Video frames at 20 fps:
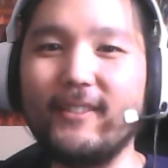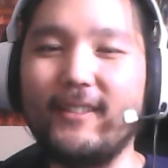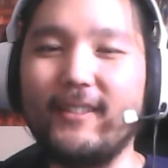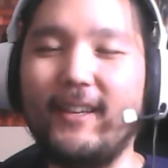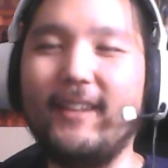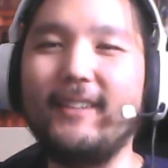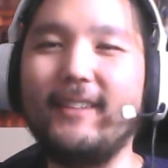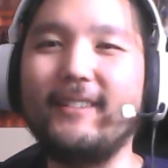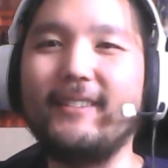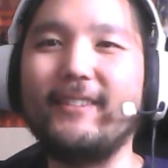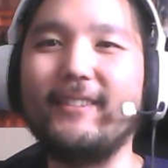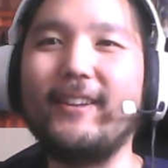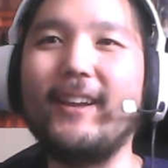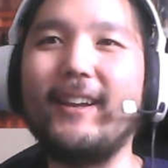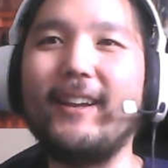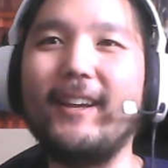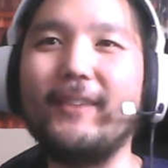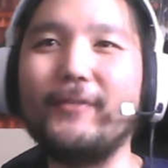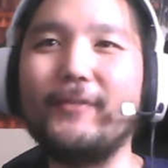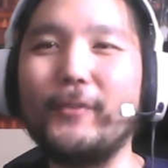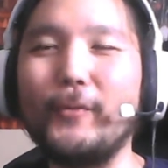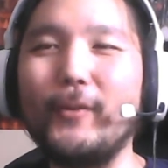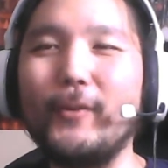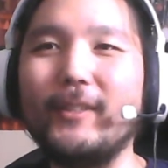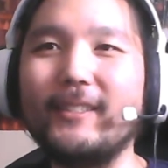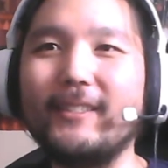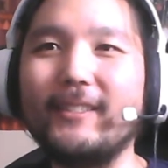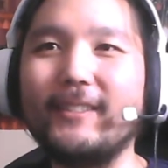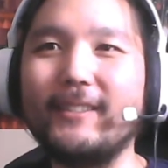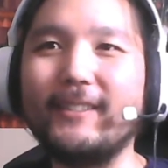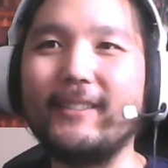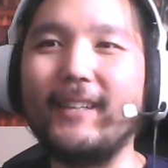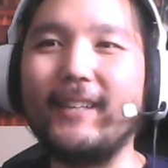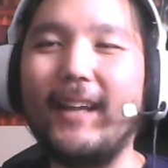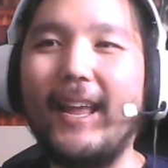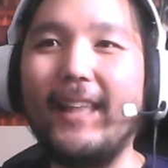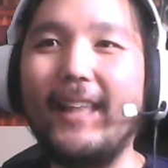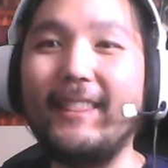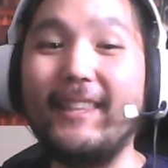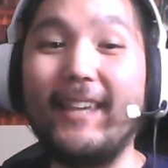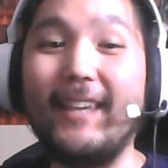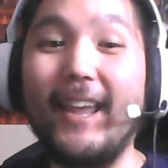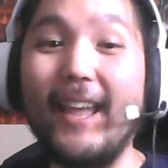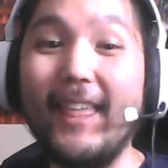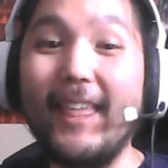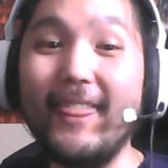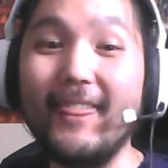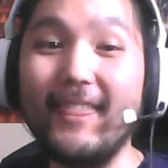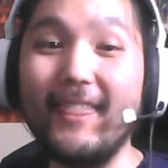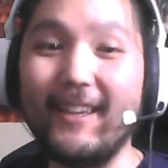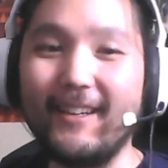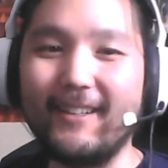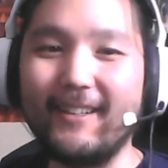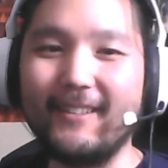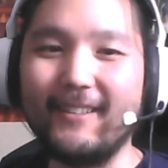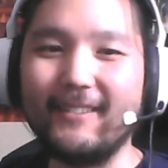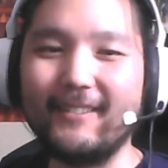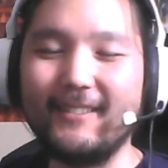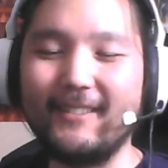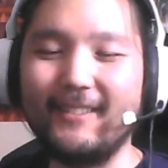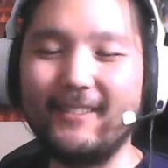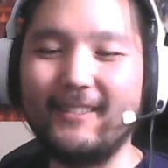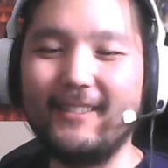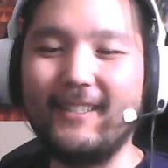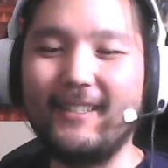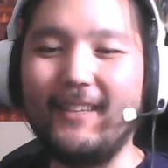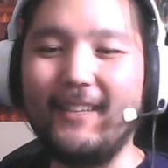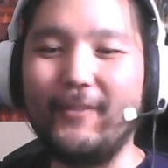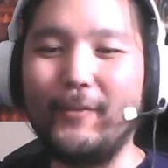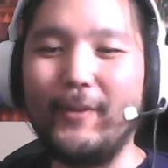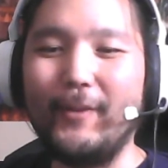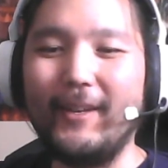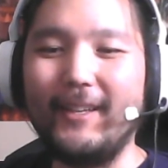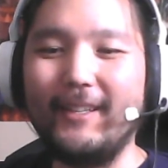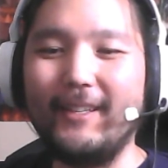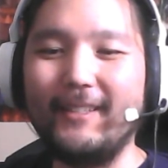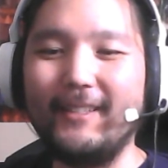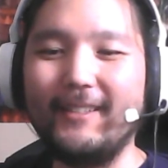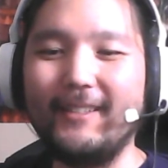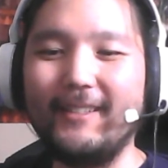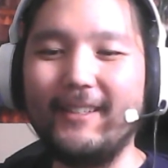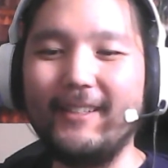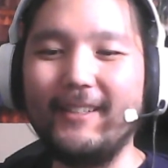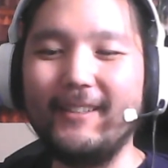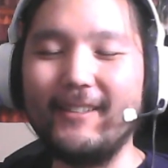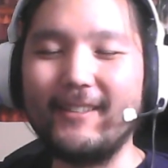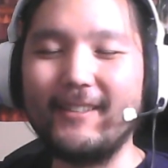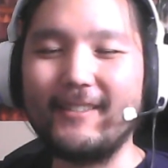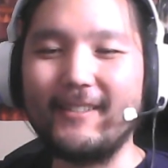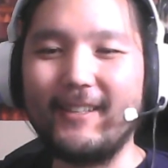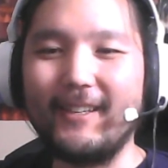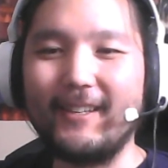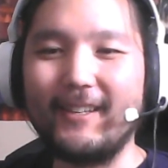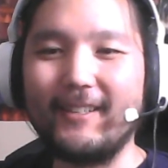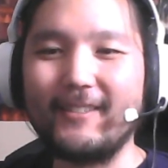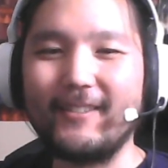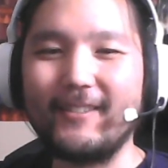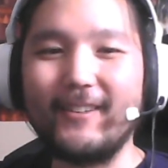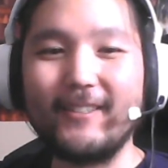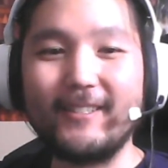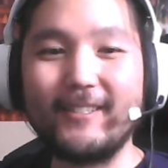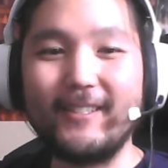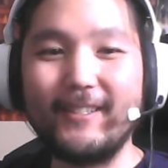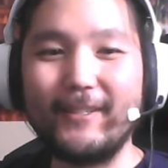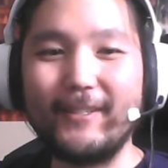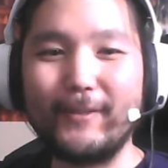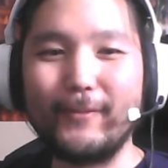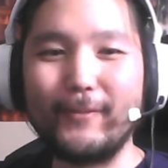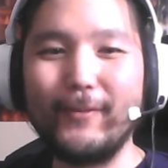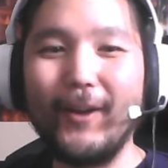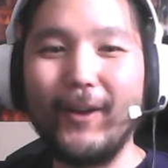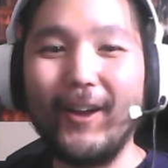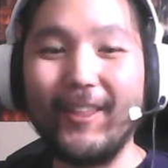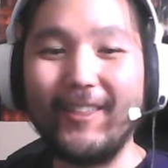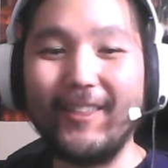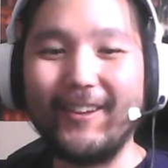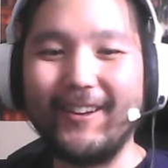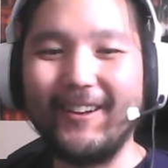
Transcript: And you kind of have to wonder at the end there when it looks like Shang-Chi and his father